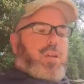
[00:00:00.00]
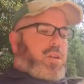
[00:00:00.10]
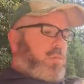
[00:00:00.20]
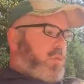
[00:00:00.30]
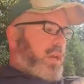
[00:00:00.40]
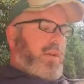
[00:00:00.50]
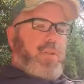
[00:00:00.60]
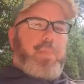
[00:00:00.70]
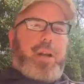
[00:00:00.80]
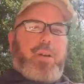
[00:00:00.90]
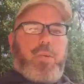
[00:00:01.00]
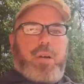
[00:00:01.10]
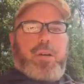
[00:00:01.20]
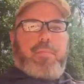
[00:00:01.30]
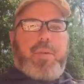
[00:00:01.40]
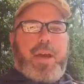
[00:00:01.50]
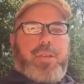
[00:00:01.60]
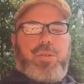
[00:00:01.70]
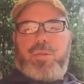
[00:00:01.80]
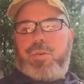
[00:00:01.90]
Good morning, everybody. Welcome
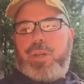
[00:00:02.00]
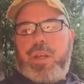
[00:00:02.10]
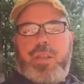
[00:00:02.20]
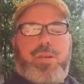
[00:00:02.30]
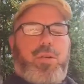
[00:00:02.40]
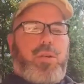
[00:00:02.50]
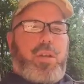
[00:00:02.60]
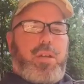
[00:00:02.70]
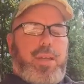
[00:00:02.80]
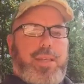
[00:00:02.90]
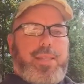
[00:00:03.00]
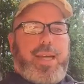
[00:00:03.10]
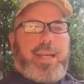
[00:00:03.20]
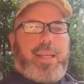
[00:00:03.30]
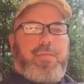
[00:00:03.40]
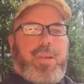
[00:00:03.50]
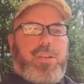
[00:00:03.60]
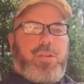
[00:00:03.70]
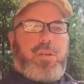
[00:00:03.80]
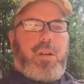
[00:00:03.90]
back to another exciting
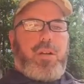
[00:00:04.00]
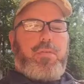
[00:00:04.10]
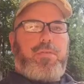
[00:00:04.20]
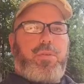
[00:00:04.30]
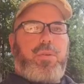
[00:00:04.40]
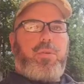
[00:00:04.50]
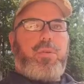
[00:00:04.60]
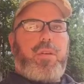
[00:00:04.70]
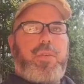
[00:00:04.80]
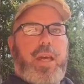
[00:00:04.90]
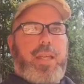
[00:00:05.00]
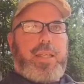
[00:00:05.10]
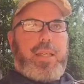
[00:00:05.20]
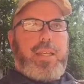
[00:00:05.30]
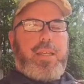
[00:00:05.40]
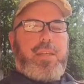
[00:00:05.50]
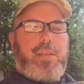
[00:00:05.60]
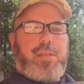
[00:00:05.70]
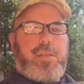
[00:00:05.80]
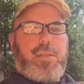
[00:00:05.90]
adventure of For the Glory of God and
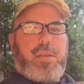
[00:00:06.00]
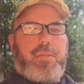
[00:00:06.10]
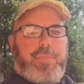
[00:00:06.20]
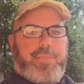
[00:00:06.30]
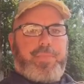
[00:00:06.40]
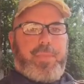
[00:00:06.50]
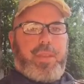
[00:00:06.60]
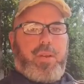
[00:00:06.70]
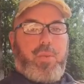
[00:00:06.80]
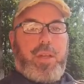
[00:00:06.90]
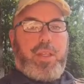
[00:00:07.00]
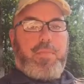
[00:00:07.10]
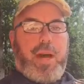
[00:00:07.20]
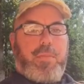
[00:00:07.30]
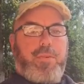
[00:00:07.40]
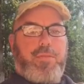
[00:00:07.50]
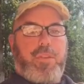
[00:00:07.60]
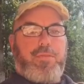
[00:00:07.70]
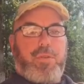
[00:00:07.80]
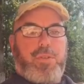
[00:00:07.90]
Kings, reading the Bible for
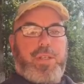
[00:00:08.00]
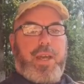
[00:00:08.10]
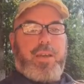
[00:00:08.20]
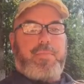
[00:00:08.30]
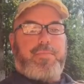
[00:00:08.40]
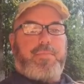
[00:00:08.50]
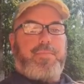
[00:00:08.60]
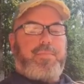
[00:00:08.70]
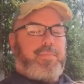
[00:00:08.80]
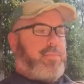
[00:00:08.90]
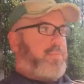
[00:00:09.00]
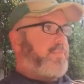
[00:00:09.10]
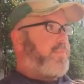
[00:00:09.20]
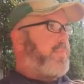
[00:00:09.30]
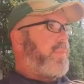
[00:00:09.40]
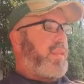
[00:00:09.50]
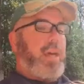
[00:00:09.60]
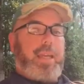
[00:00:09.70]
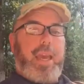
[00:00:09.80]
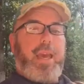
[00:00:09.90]
the first time
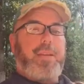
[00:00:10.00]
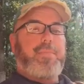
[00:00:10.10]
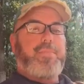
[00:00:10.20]
again.